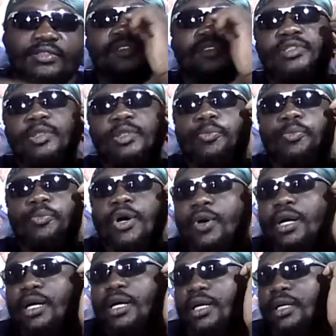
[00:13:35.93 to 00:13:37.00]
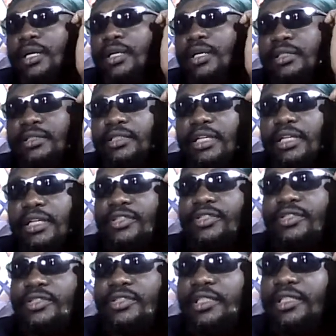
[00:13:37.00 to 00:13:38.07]
the power, sorry,
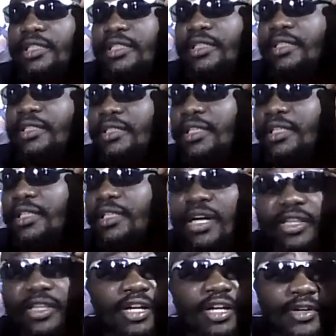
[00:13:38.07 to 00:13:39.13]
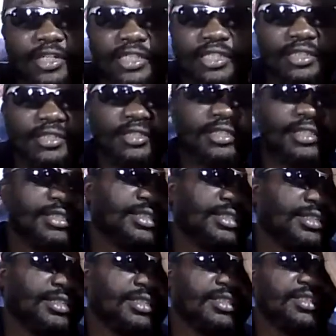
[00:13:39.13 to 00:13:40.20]
the authorities
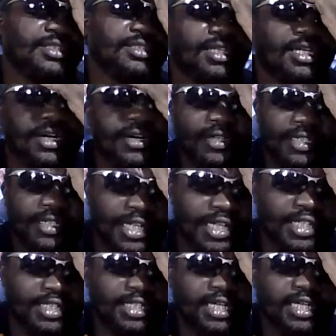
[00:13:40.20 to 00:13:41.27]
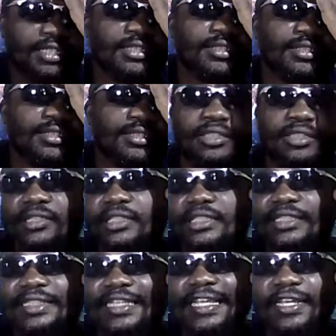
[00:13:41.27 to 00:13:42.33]
or the nation's, the
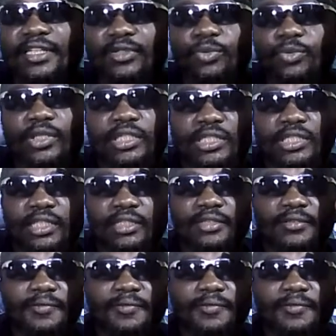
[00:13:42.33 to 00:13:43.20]
state religion.